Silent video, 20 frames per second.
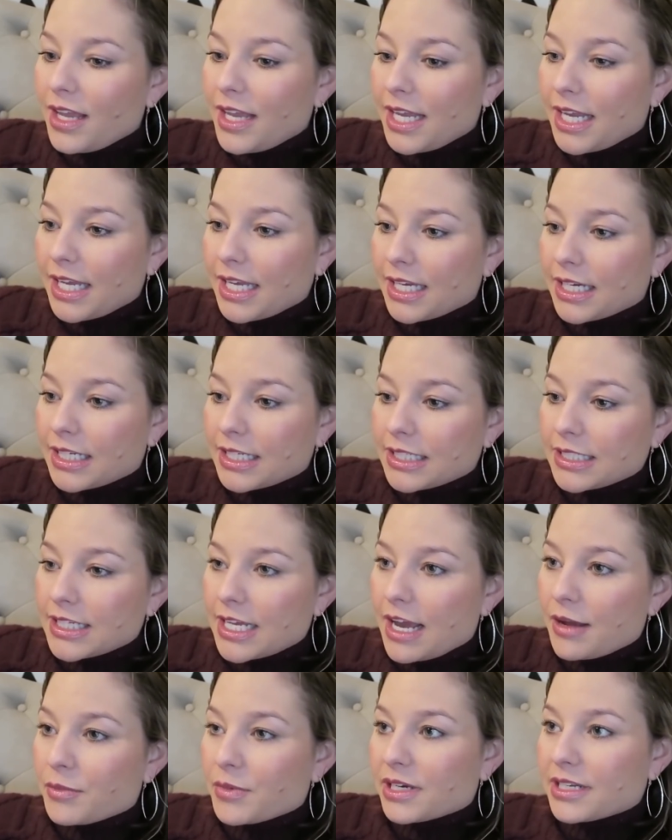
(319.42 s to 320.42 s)
and
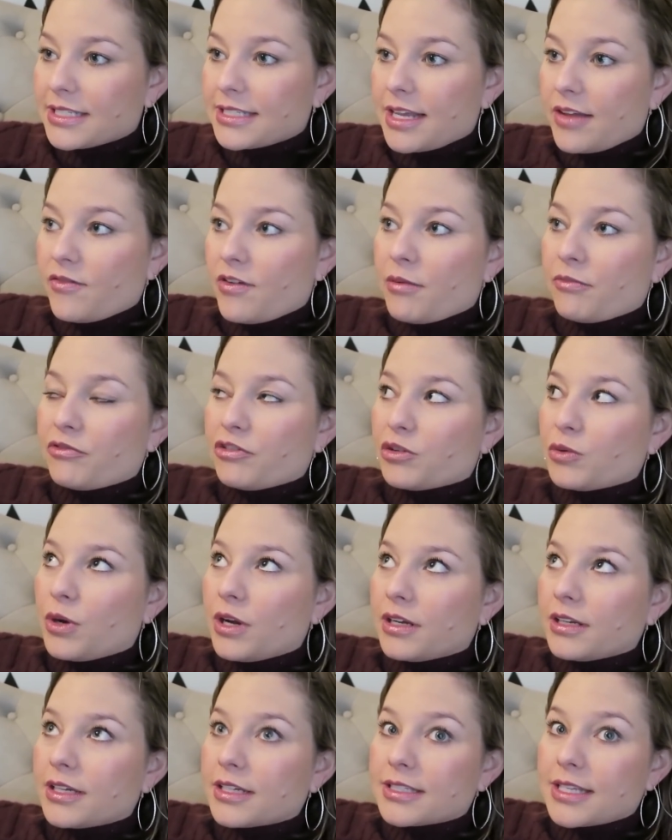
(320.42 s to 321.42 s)
I'm gonna save up for
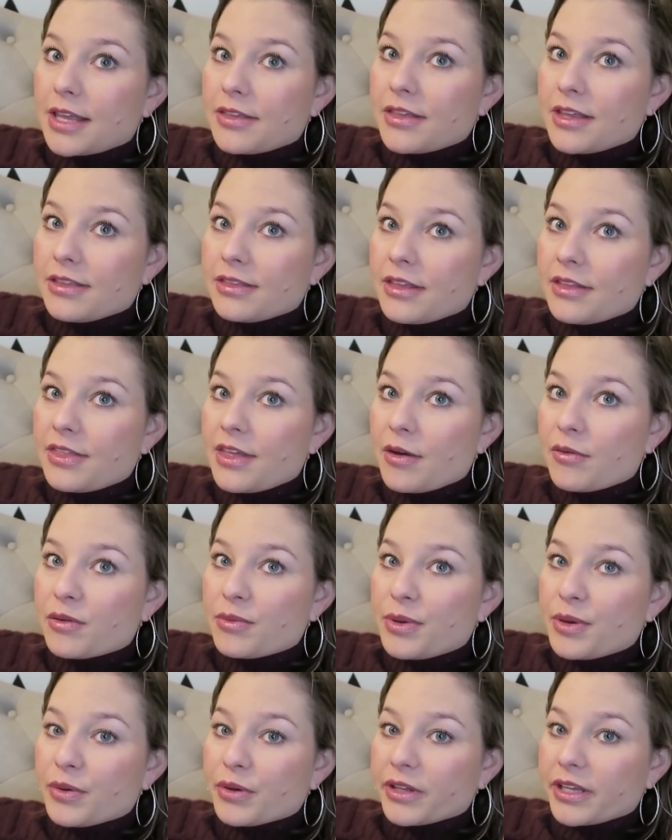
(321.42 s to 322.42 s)
one because I think that that
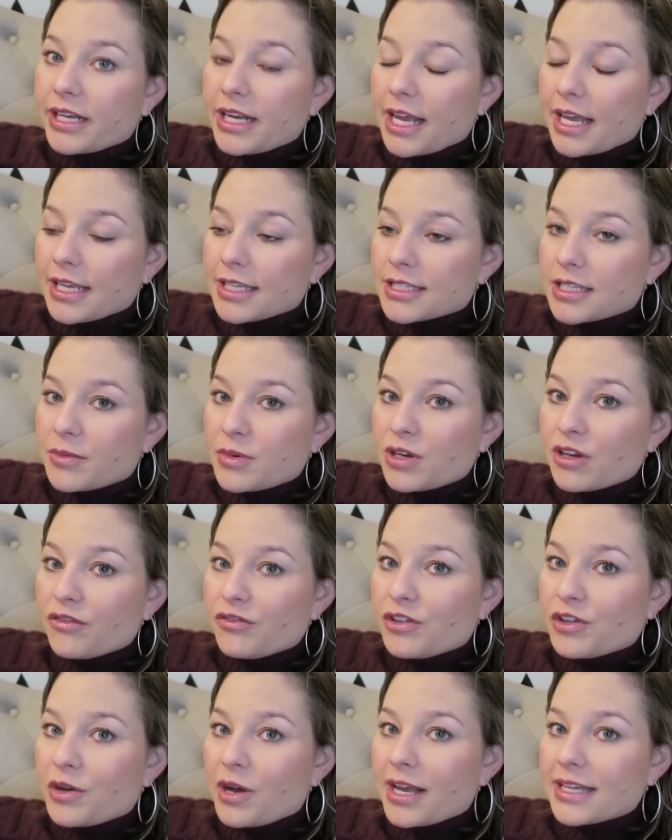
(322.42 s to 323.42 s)
would be really nice. Let me know
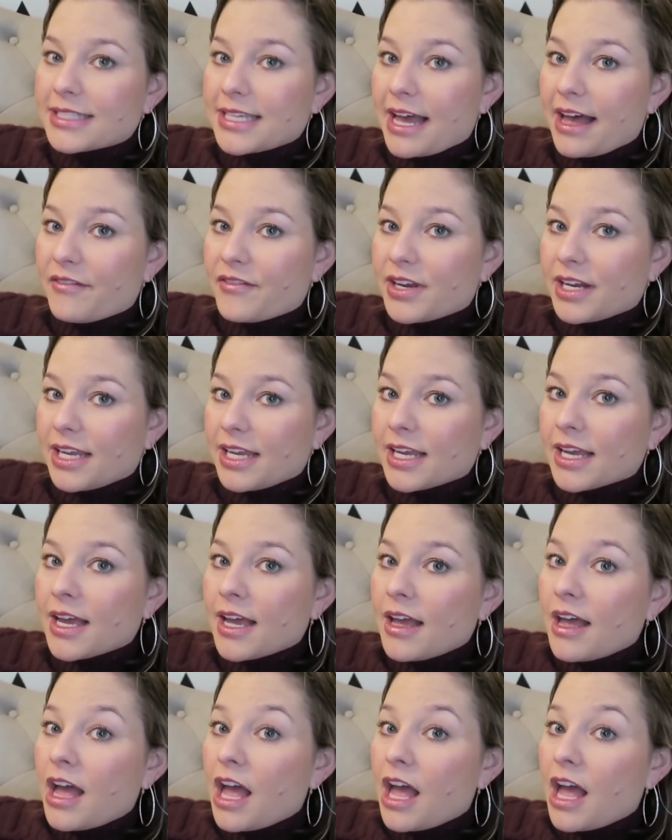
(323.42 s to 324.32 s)
if you guys have any.